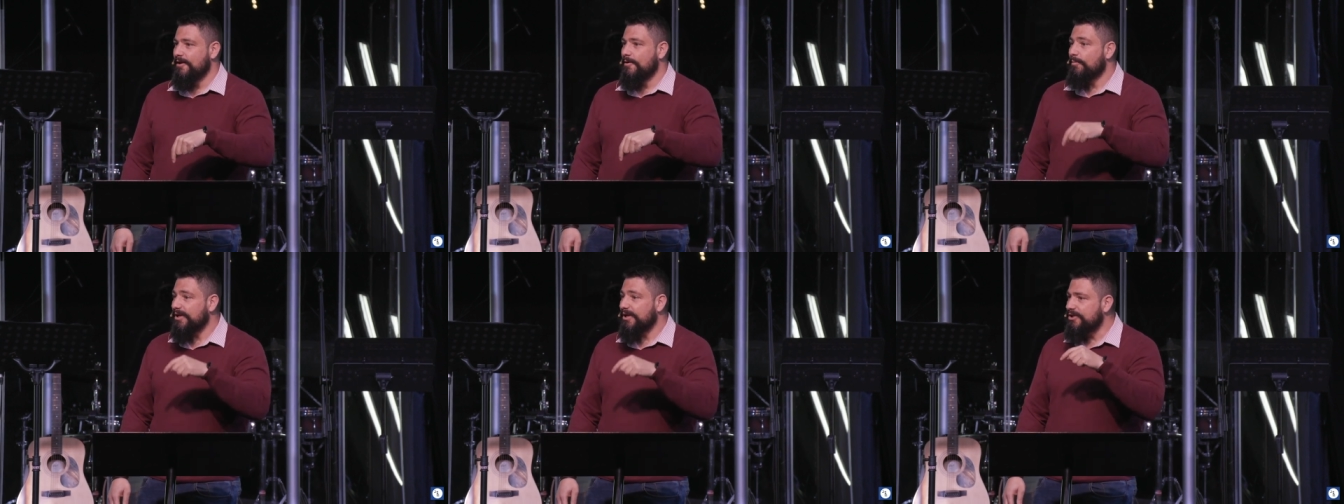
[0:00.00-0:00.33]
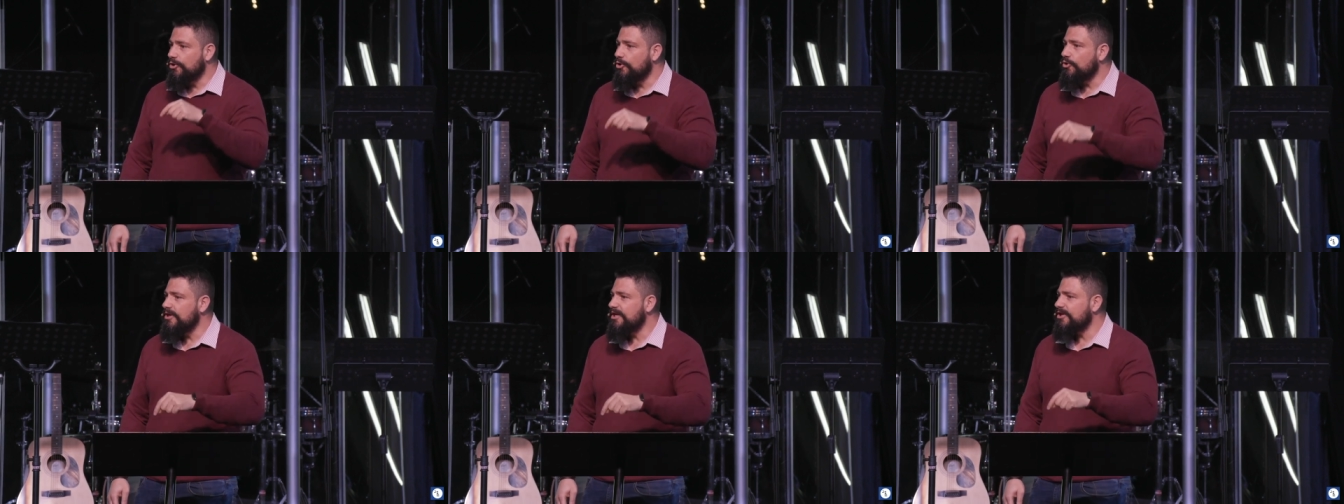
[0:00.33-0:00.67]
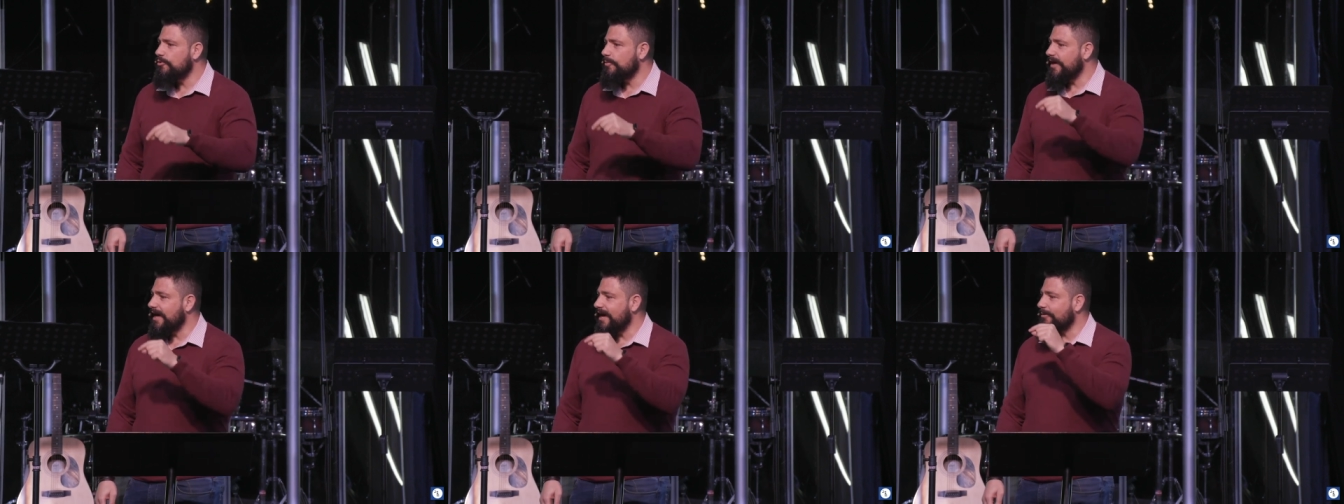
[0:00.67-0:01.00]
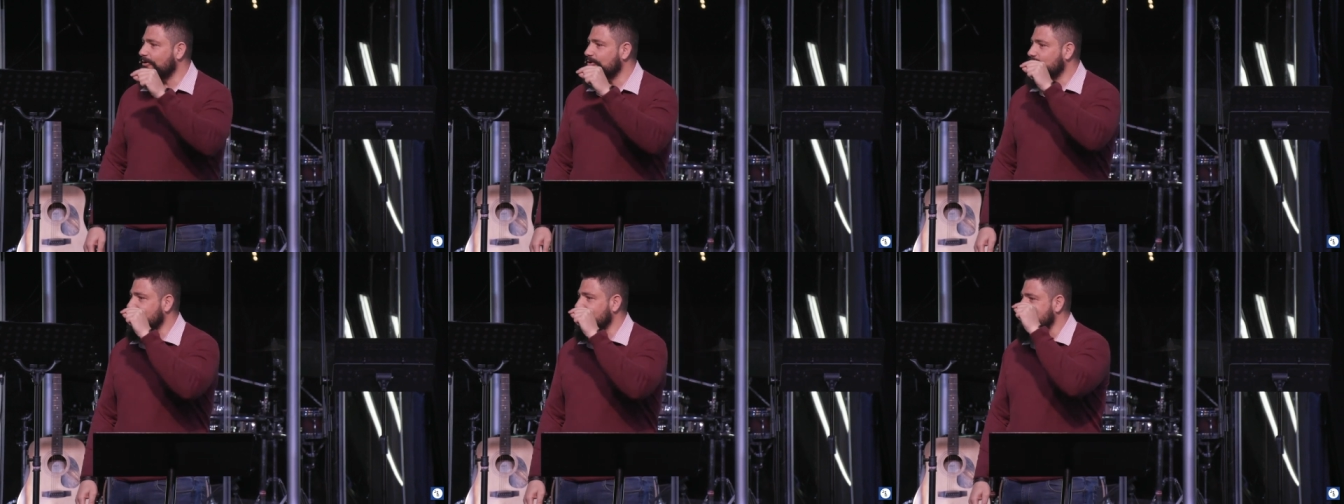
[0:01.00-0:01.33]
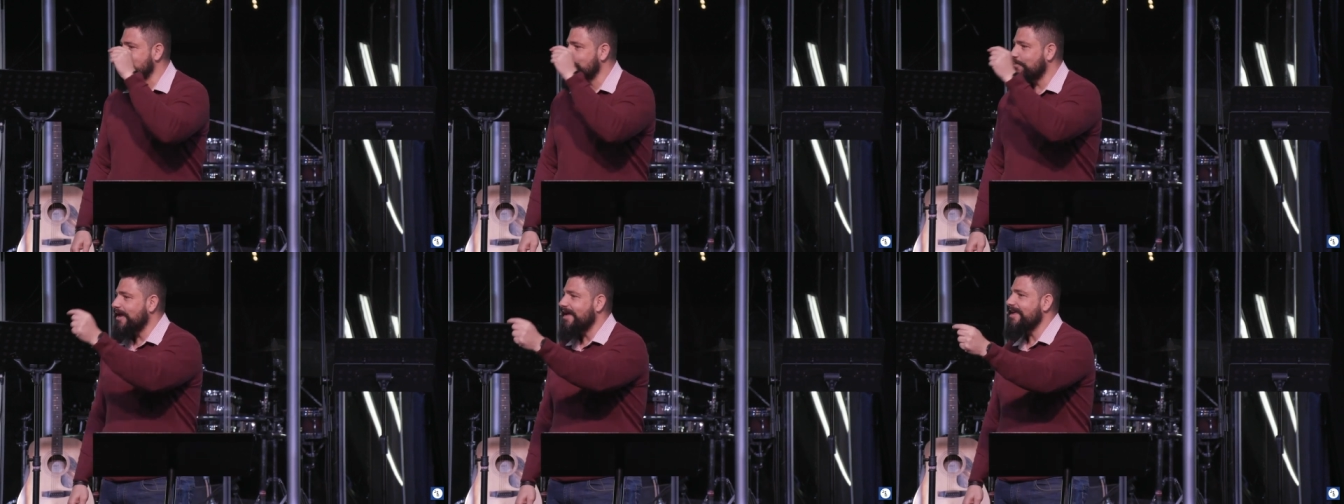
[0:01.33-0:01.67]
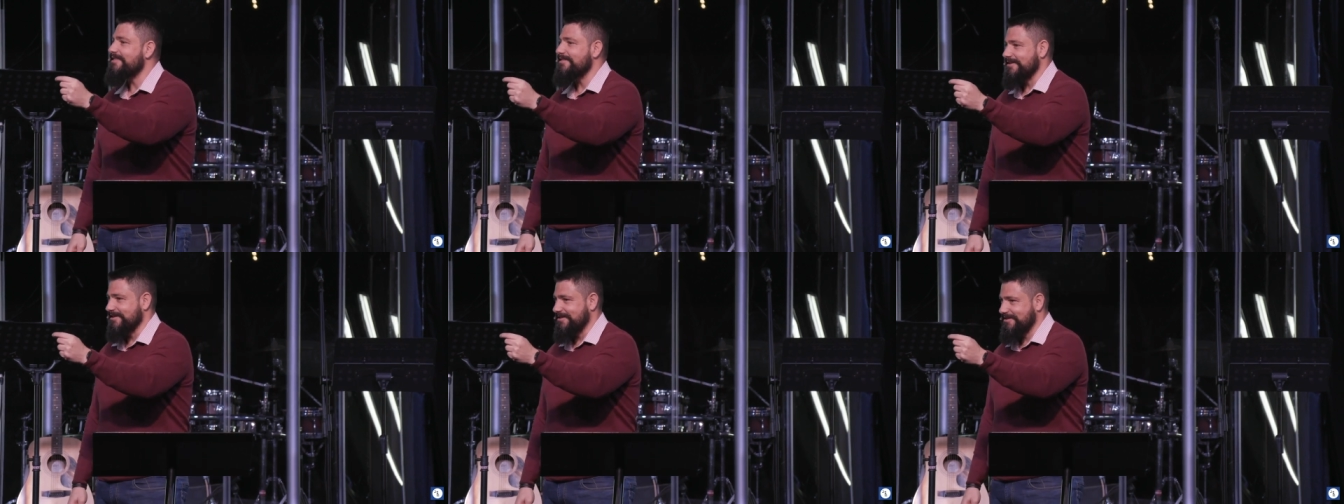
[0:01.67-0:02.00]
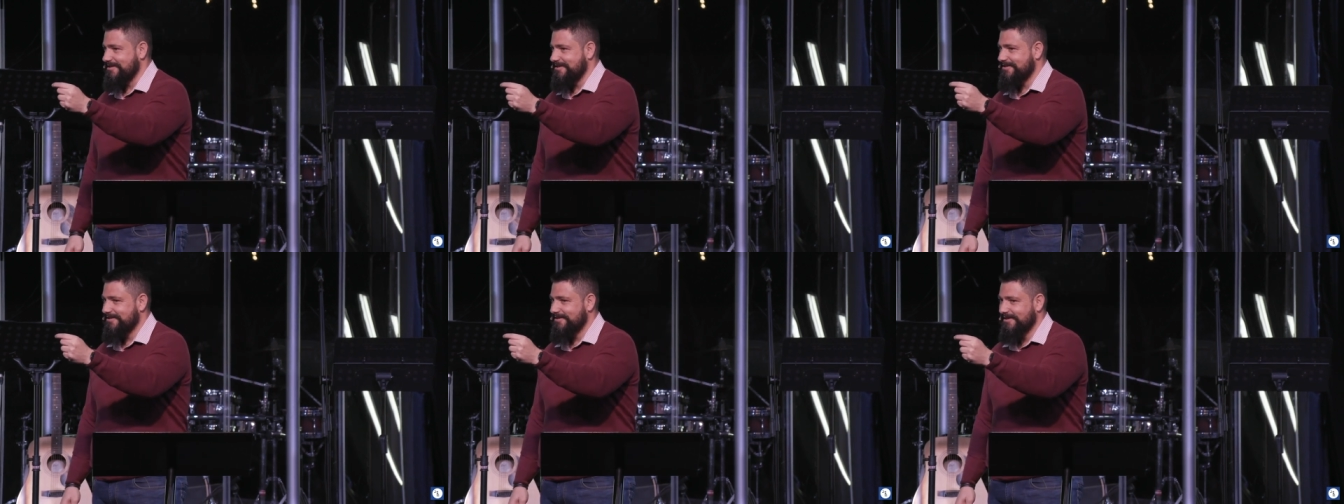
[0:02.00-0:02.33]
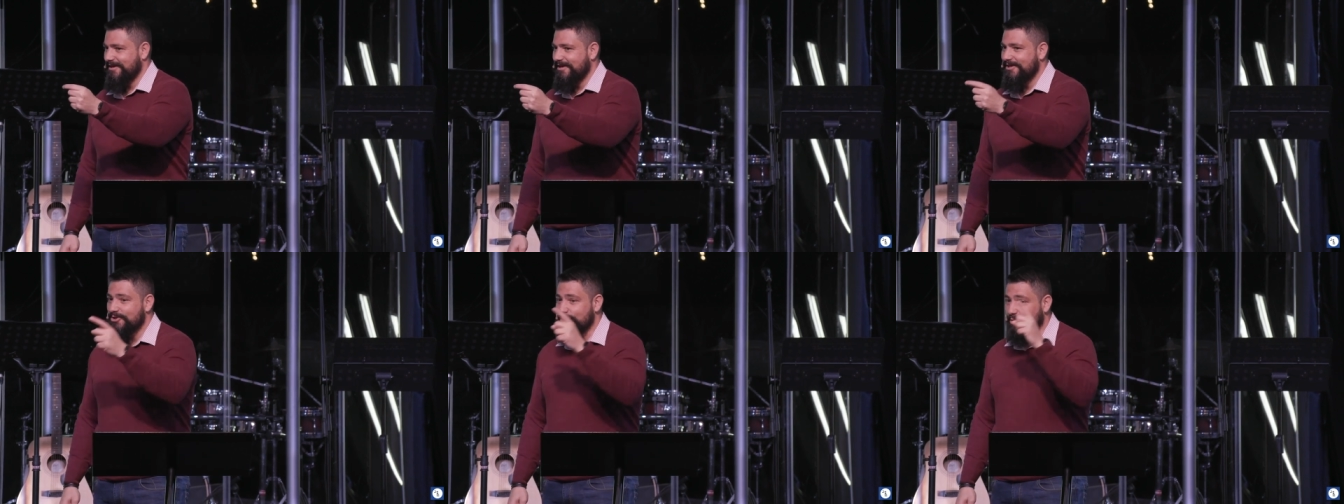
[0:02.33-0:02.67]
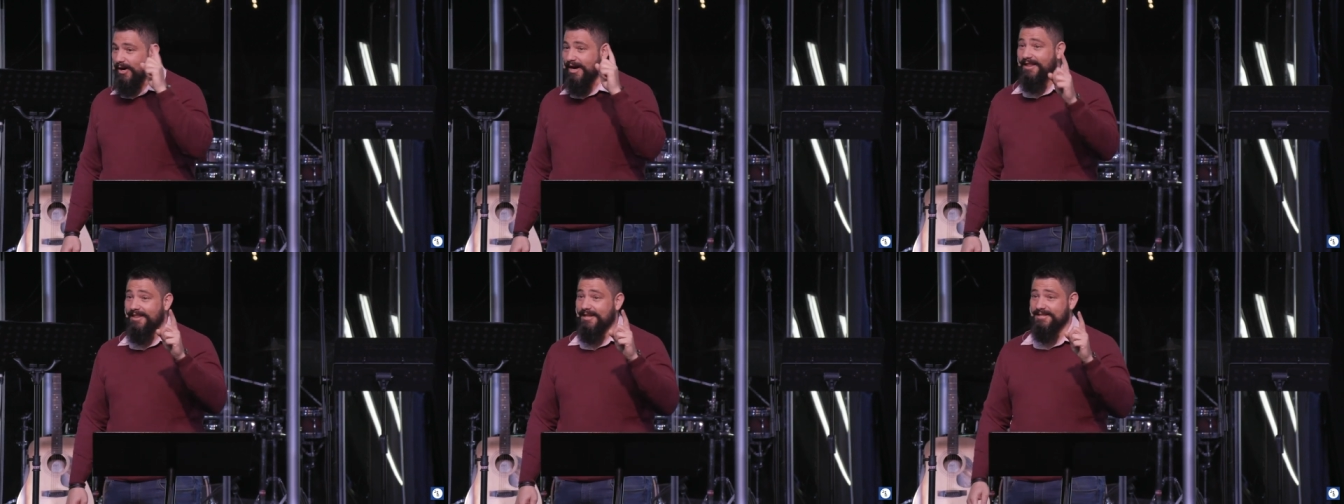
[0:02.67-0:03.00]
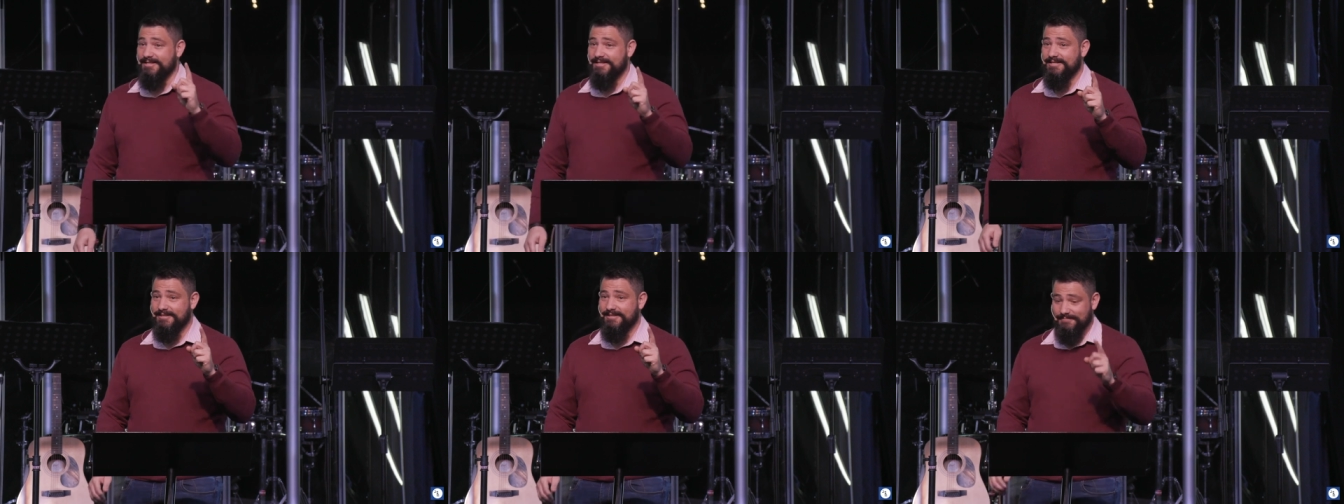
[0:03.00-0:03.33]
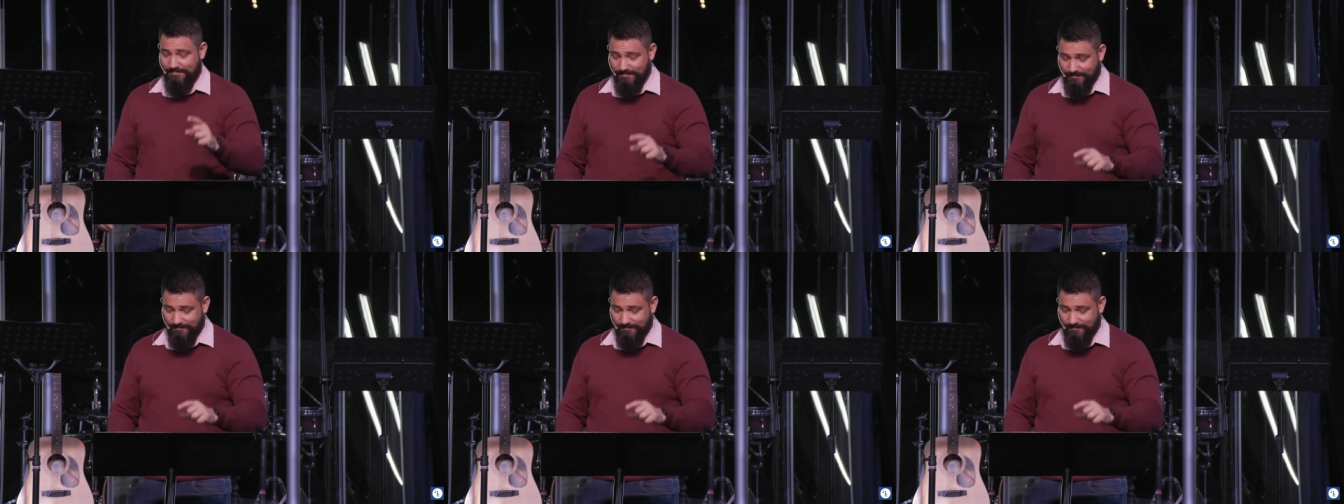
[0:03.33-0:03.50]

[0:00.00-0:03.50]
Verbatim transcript: But you need to be able to explain this to others.